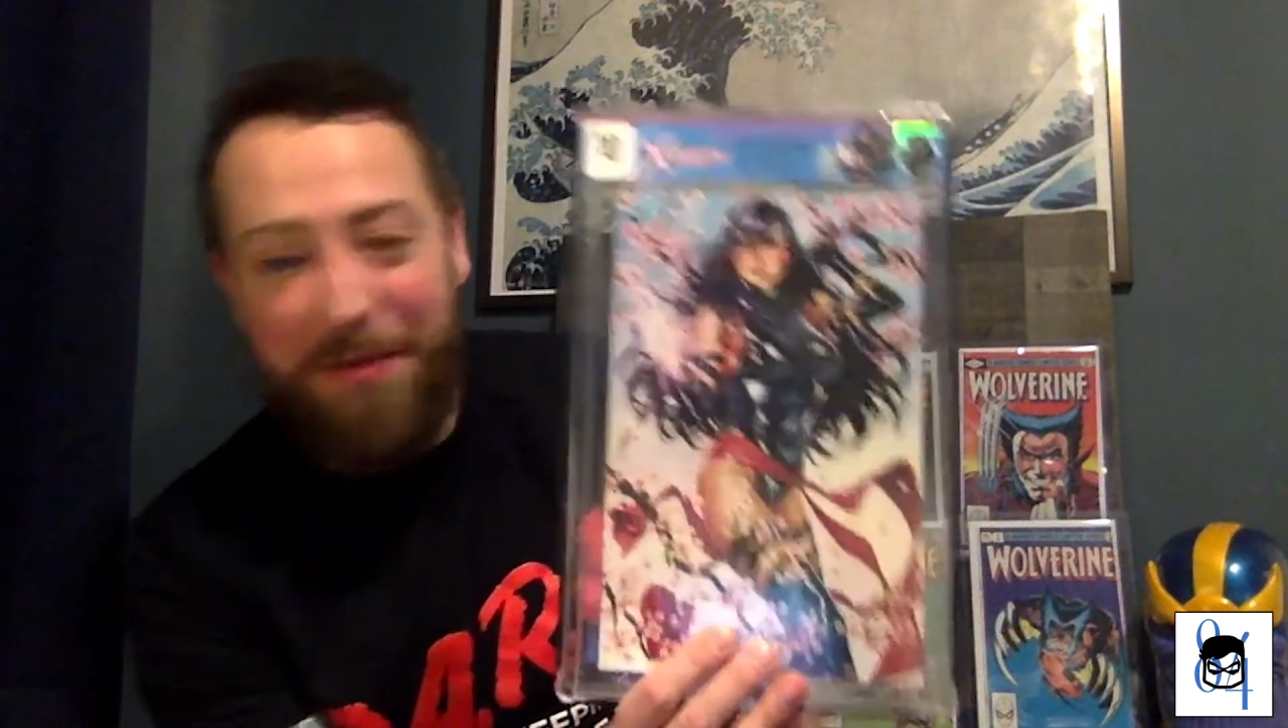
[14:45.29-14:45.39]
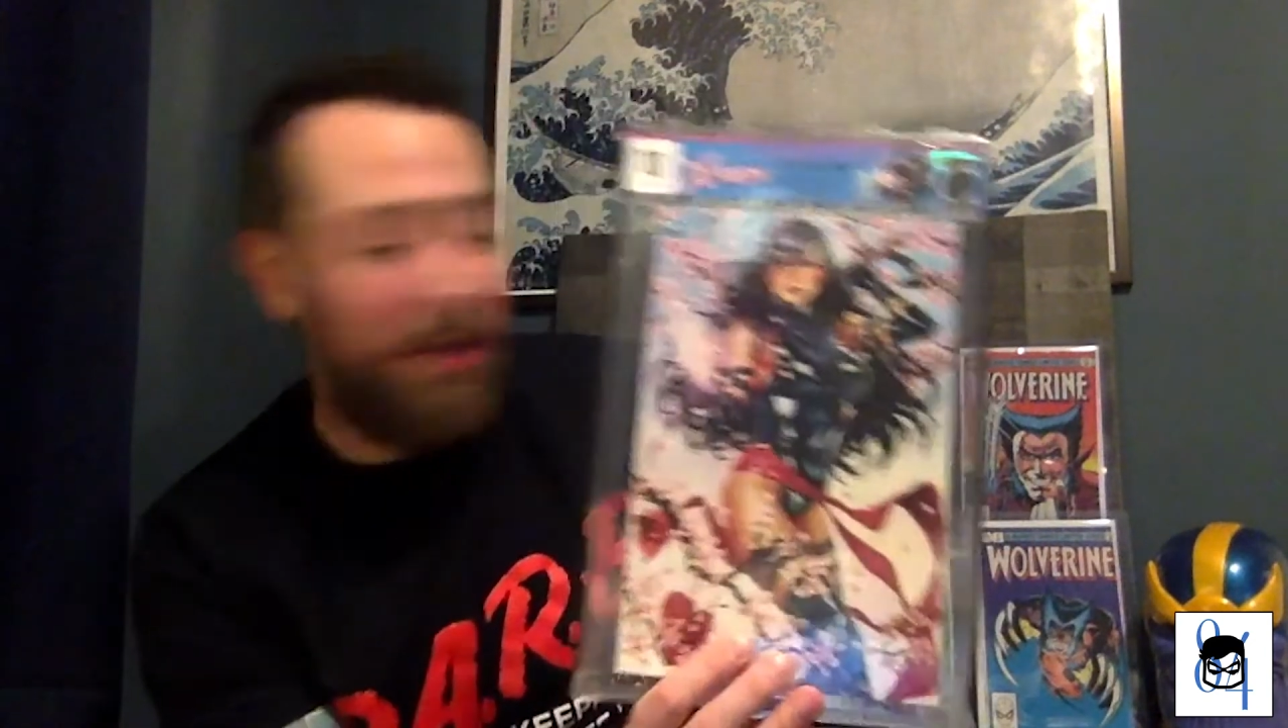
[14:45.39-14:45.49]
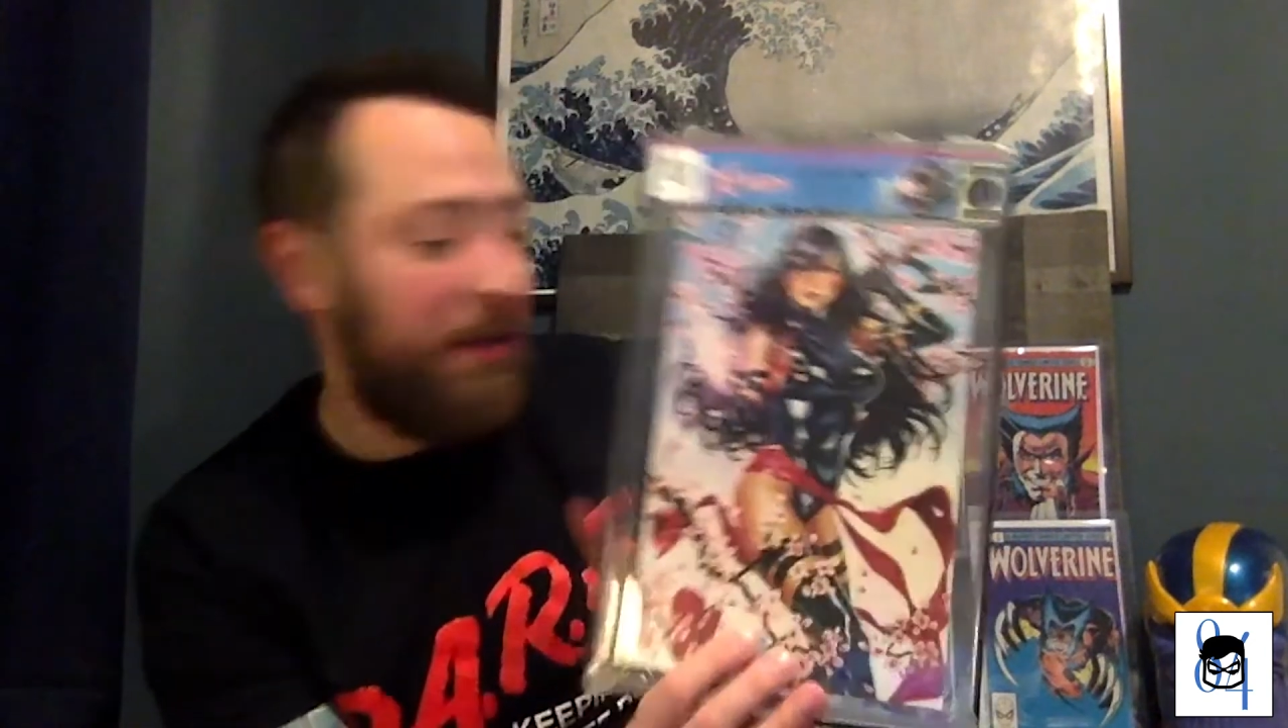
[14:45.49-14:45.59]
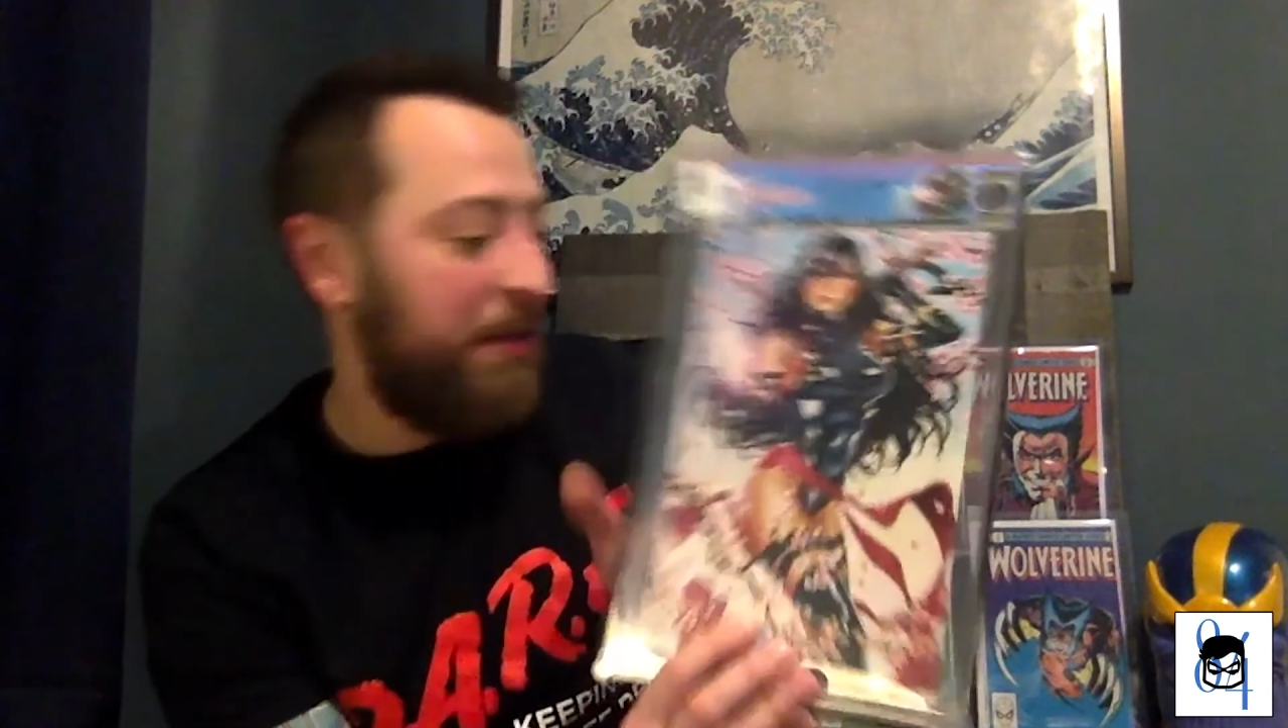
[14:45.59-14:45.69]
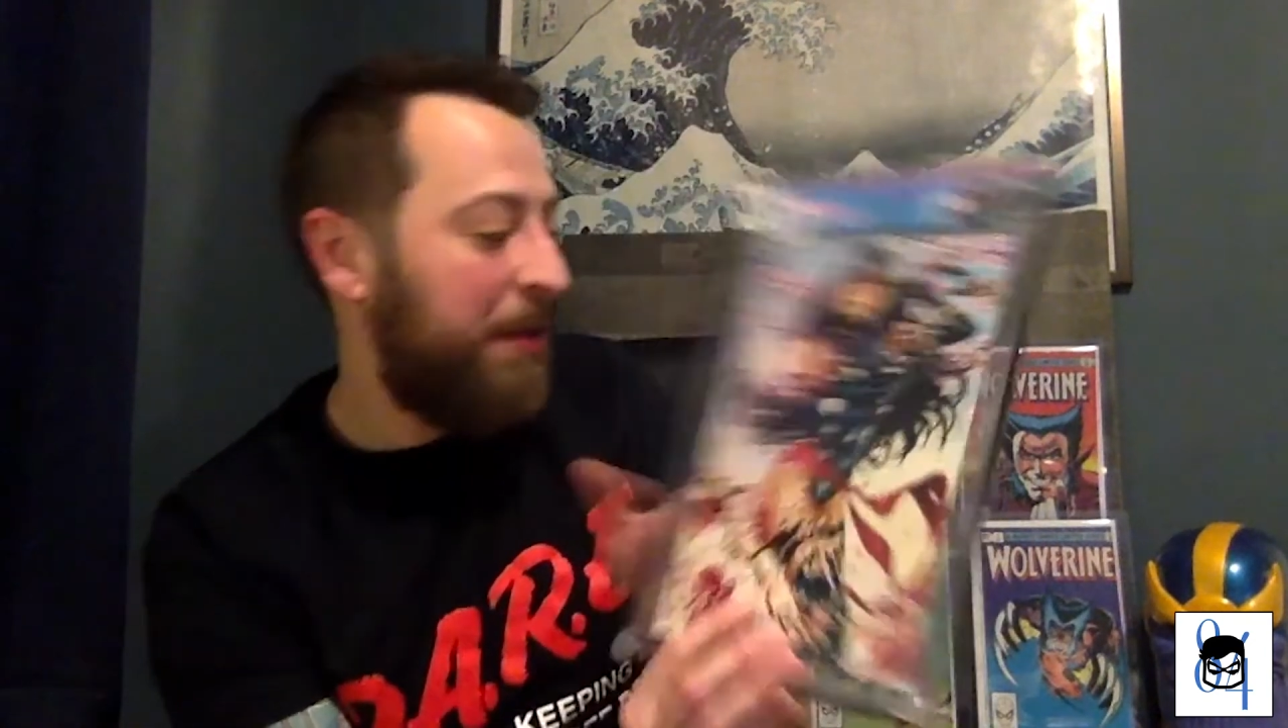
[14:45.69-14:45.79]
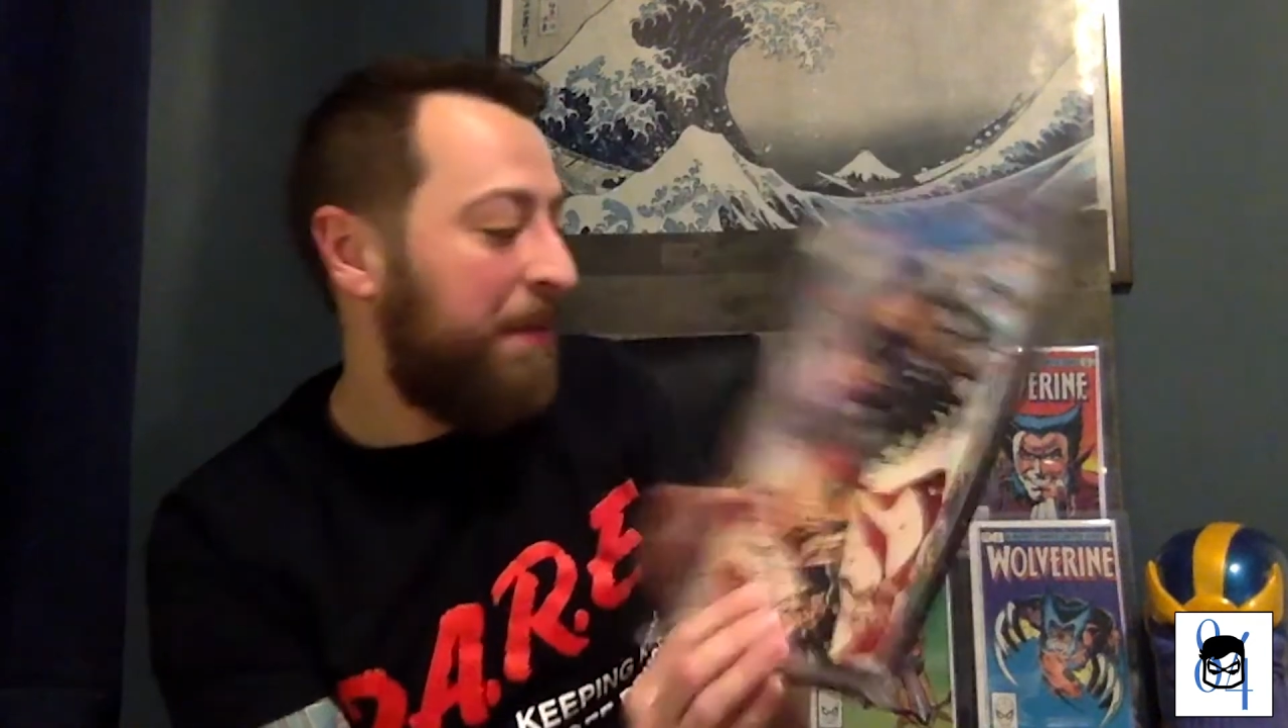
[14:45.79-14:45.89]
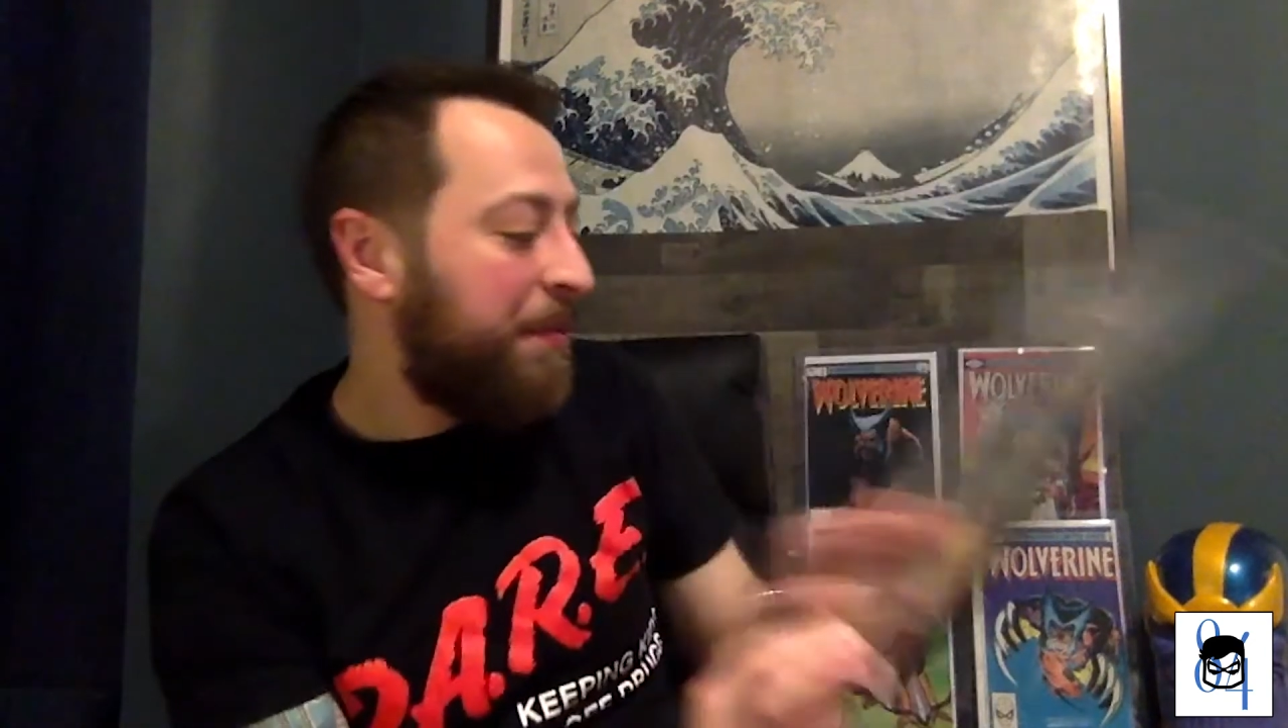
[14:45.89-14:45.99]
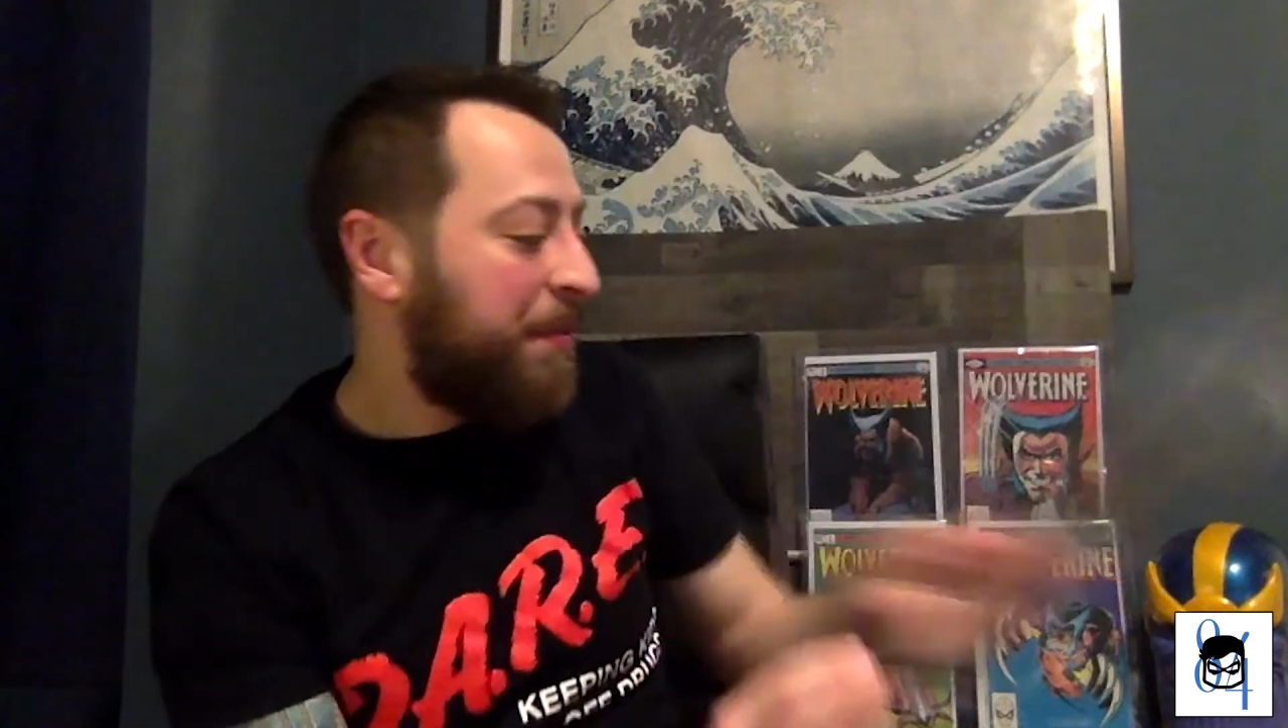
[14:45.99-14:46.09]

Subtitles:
for this,